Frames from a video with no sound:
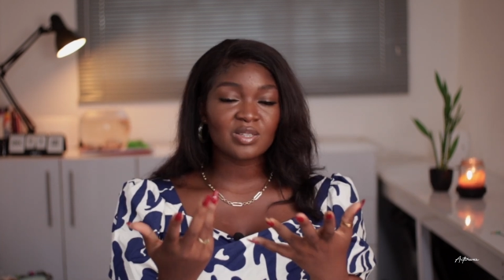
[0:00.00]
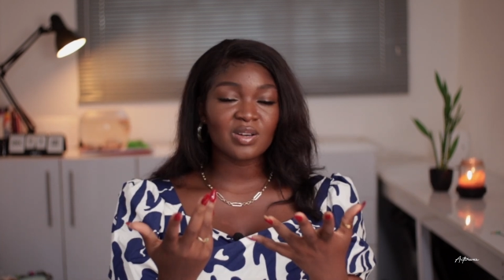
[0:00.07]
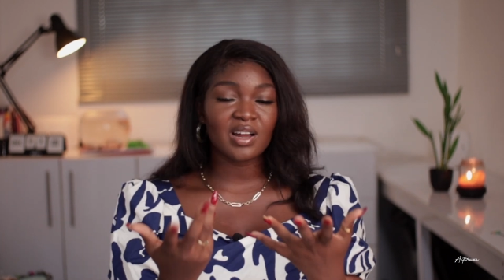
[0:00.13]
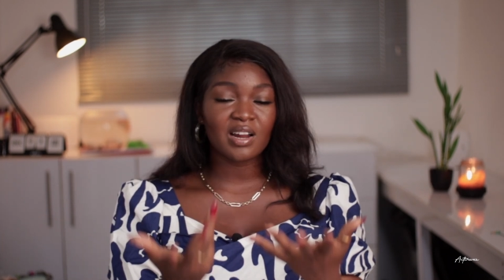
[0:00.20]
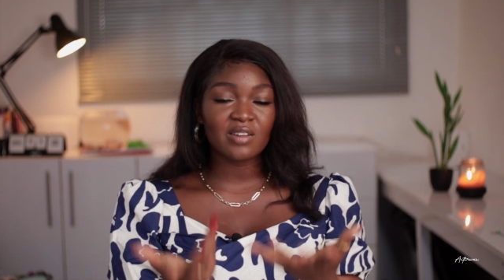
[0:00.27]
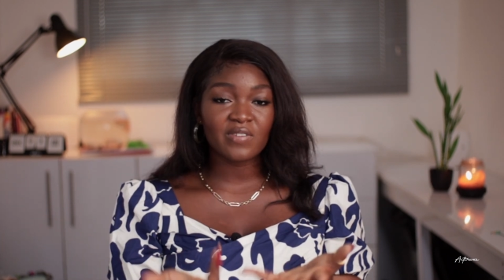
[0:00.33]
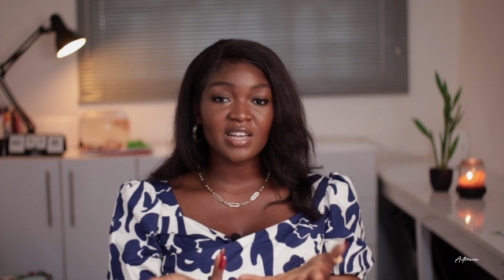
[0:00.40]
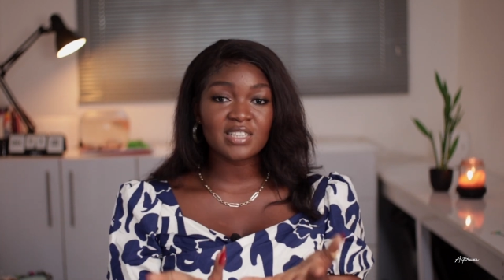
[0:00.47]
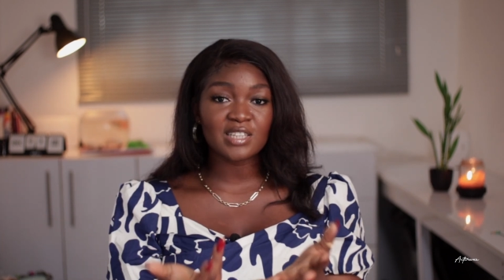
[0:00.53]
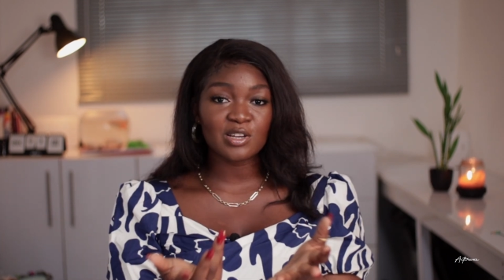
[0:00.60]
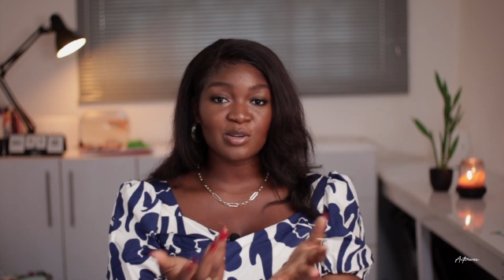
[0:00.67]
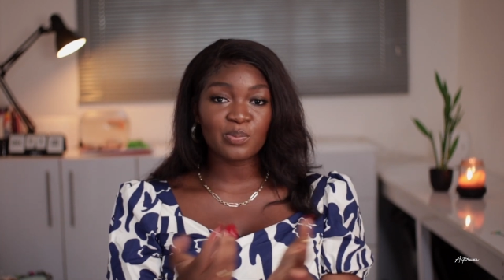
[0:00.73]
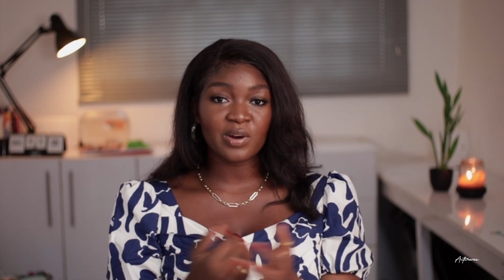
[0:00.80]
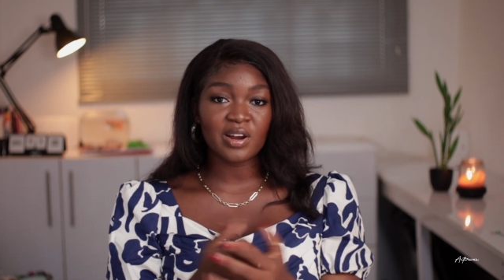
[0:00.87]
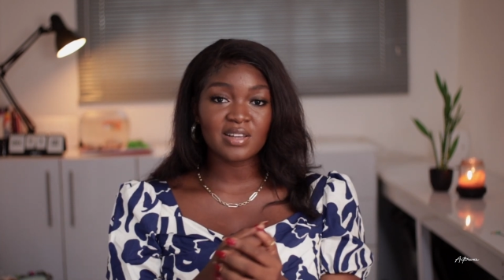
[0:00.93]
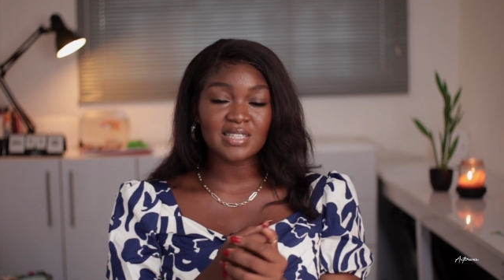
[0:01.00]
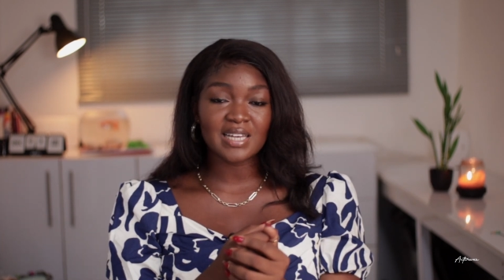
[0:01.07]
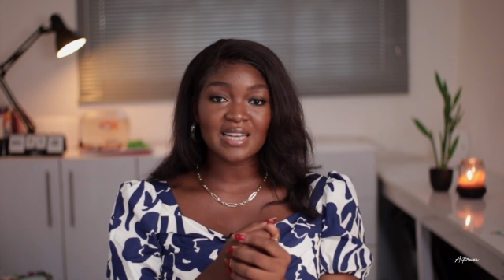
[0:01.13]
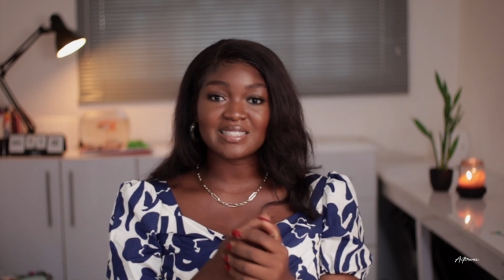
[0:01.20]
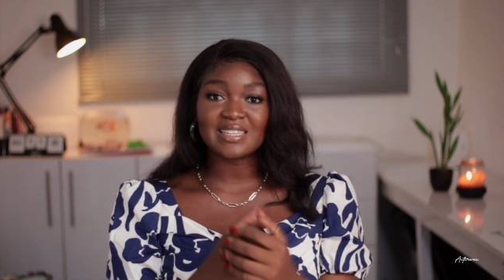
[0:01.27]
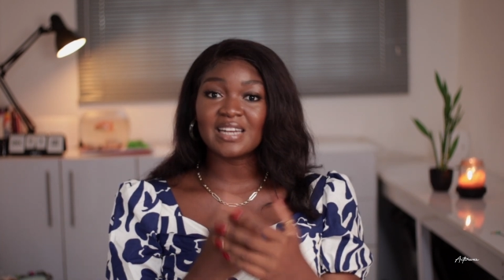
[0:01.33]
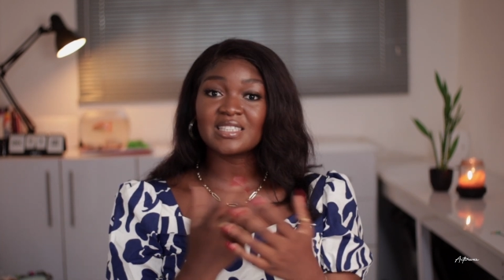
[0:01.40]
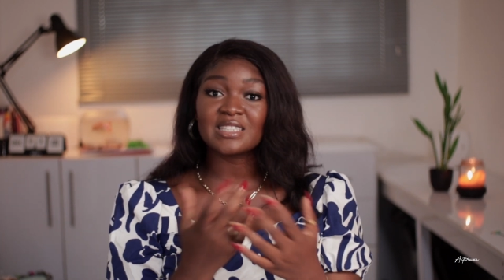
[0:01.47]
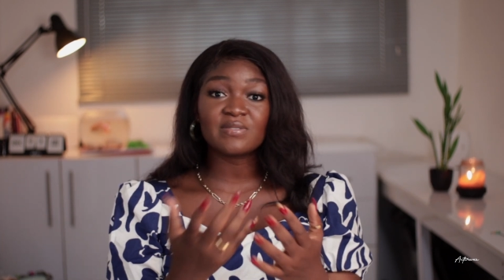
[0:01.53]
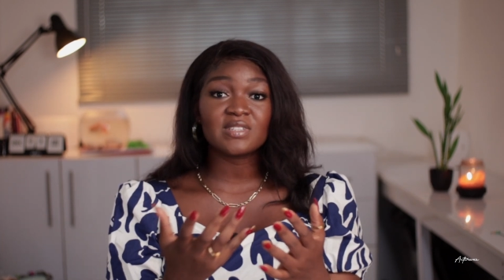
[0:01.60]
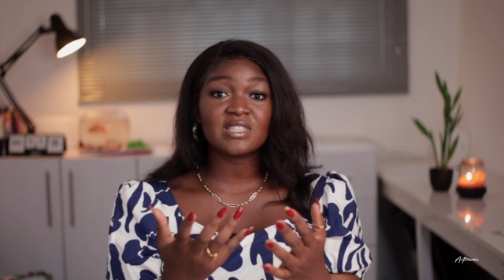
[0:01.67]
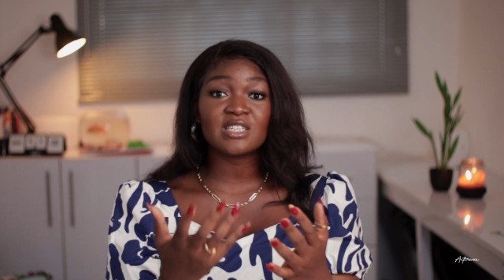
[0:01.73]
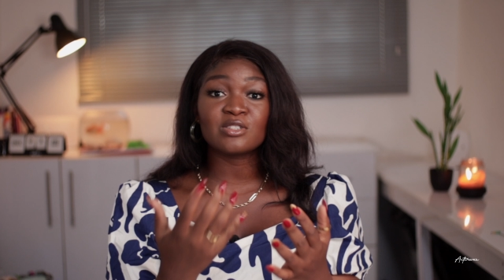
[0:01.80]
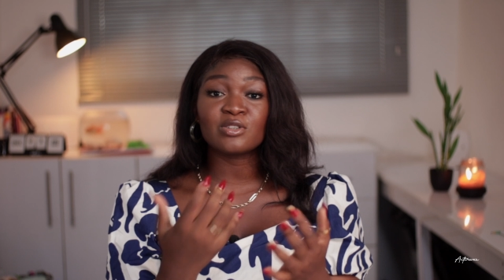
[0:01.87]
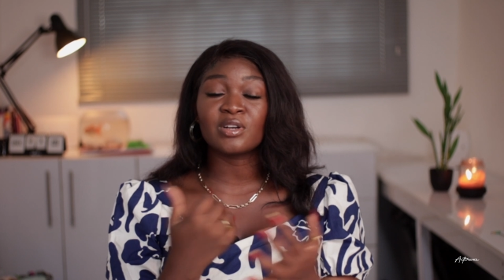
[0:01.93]
So I'd advise that you prioritize the
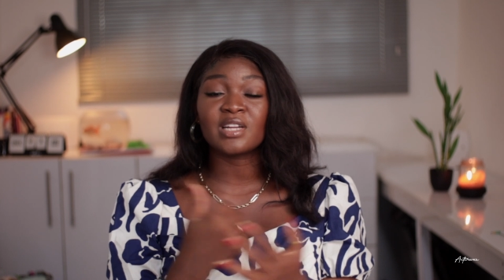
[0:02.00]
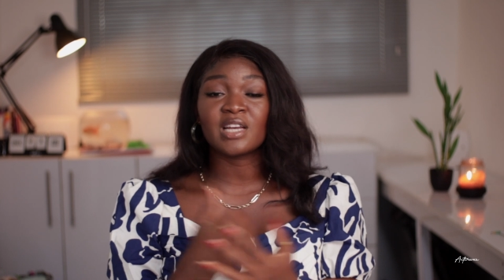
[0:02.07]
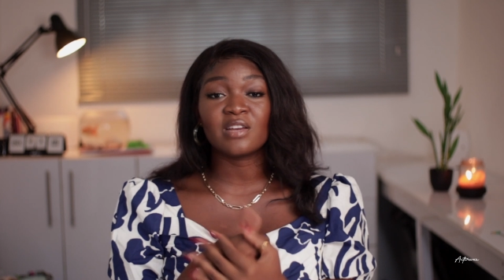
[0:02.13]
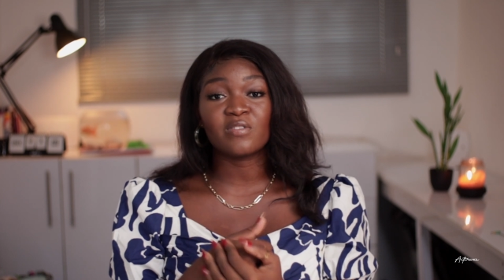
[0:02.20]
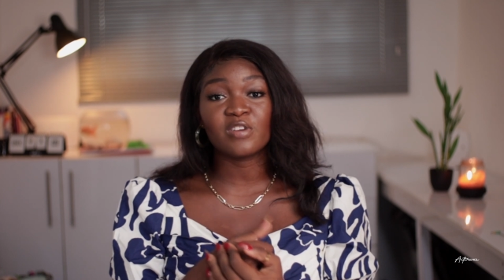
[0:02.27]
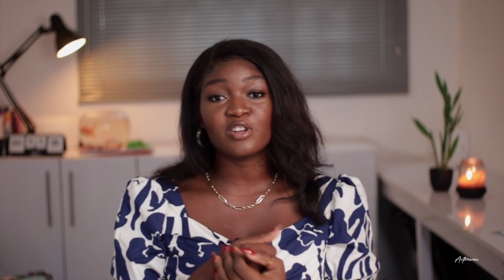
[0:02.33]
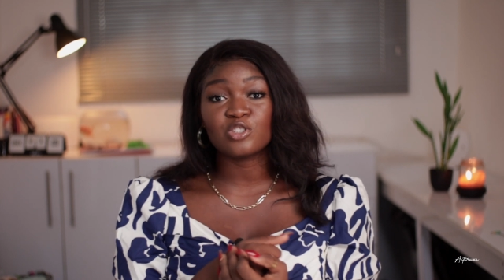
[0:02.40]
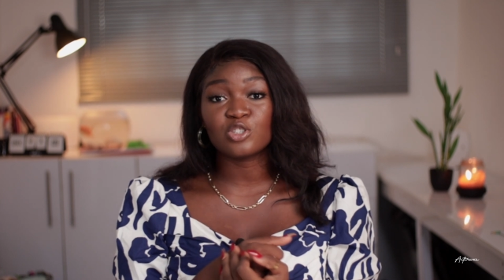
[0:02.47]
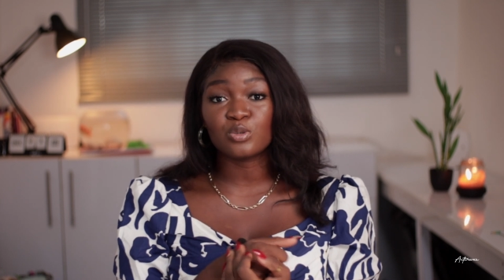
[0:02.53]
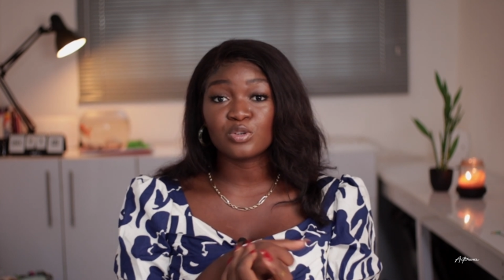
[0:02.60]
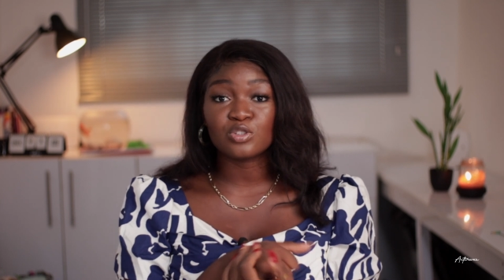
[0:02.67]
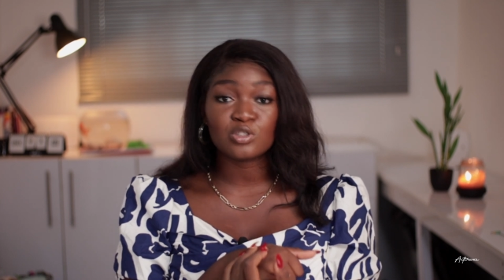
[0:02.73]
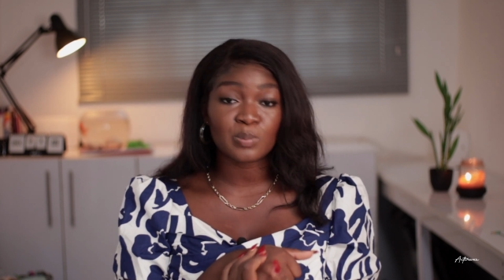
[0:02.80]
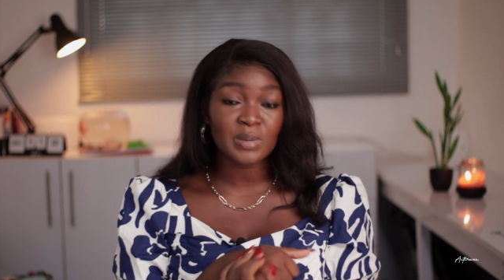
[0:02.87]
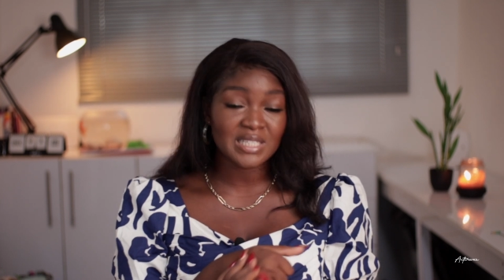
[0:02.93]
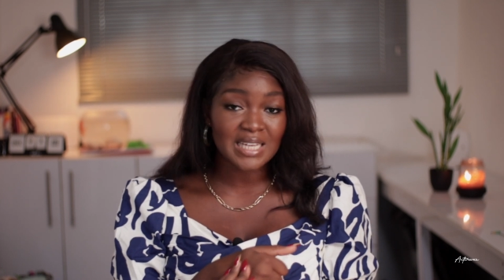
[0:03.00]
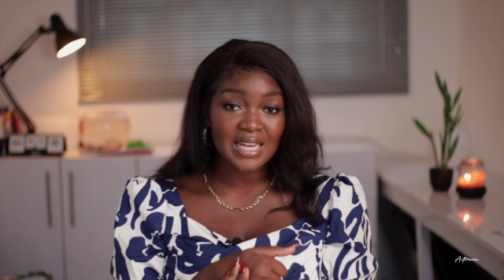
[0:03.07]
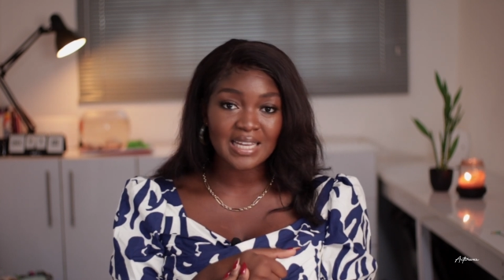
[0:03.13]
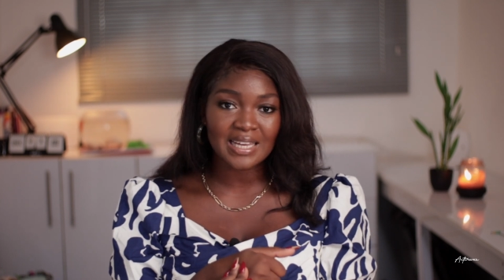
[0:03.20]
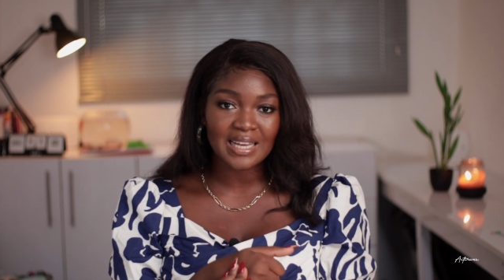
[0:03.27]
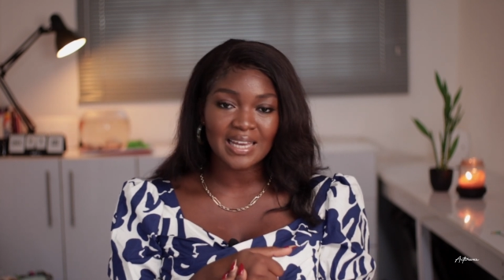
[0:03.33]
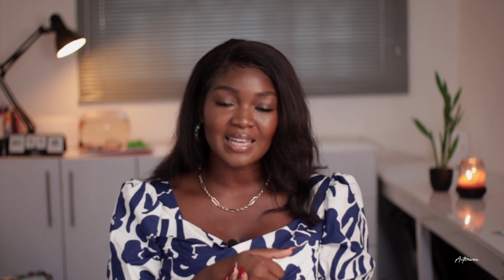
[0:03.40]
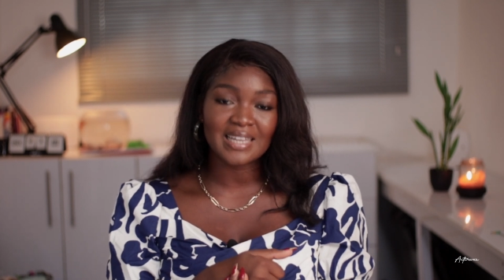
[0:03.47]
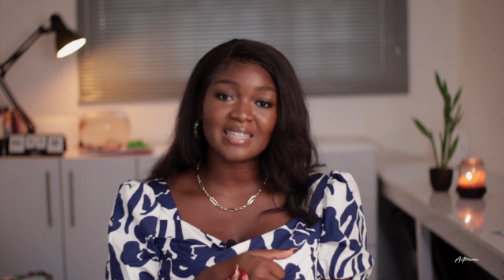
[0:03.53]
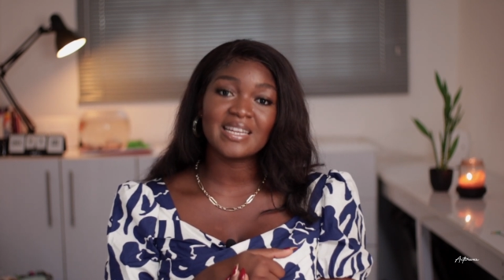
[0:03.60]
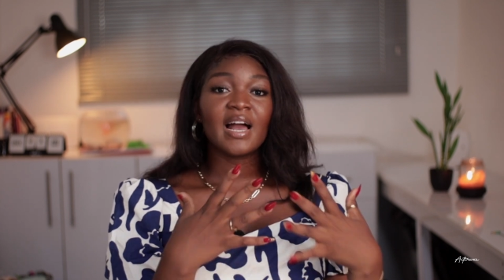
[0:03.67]
activities or the events you want to partake in